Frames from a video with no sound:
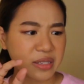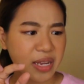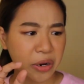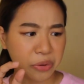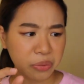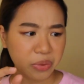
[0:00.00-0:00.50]

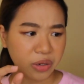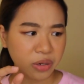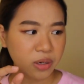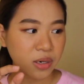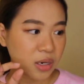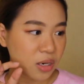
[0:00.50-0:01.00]
narrower
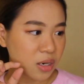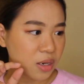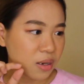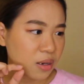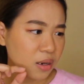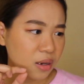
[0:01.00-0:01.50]

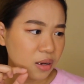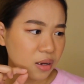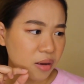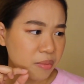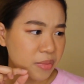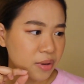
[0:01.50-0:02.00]

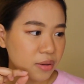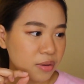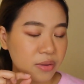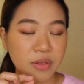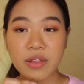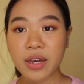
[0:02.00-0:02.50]

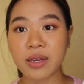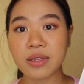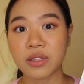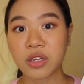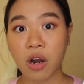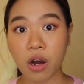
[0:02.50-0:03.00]
than
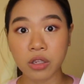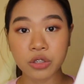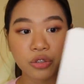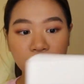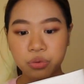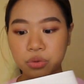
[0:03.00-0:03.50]

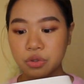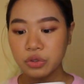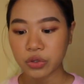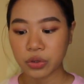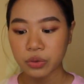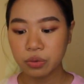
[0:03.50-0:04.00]
college rules,
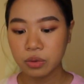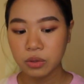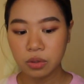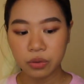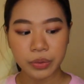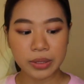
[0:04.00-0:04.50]
so
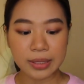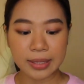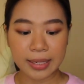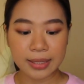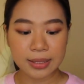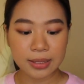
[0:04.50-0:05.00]
they're really
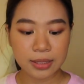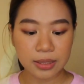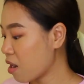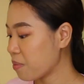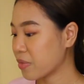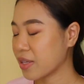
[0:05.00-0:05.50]
nice.
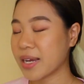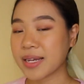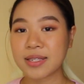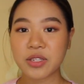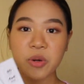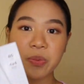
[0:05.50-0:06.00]
The
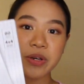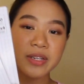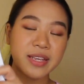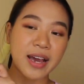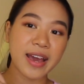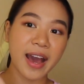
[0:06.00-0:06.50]
next notebooks
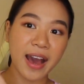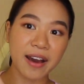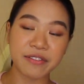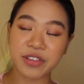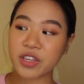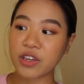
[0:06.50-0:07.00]
I
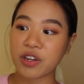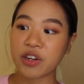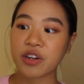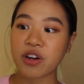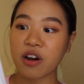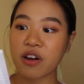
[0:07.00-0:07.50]
have
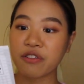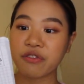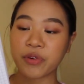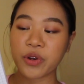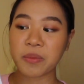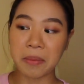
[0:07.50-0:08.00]
here are
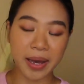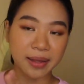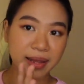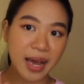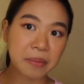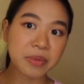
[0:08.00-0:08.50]
for my
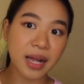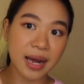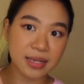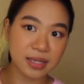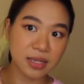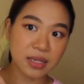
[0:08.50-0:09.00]
lab
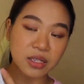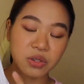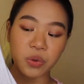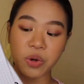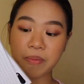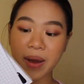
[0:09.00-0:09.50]
classes
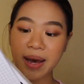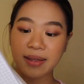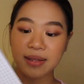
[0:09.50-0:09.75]
or math